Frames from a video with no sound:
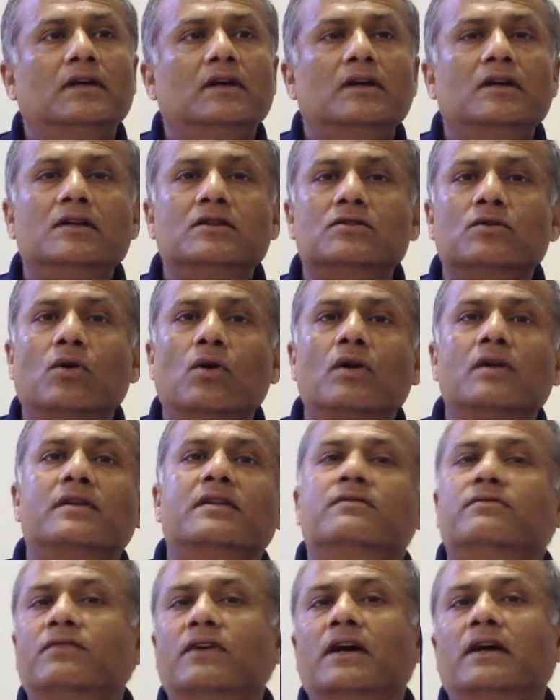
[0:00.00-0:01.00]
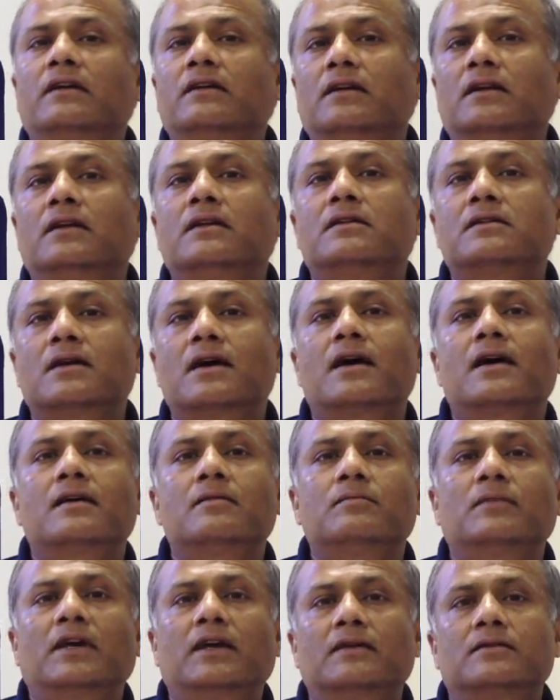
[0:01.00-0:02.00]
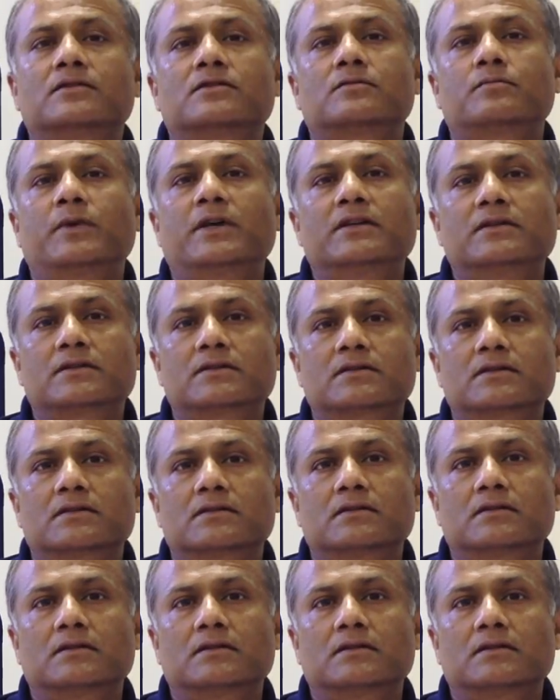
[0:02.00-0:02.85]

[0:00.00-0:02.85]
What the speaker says: is all defined in time and space.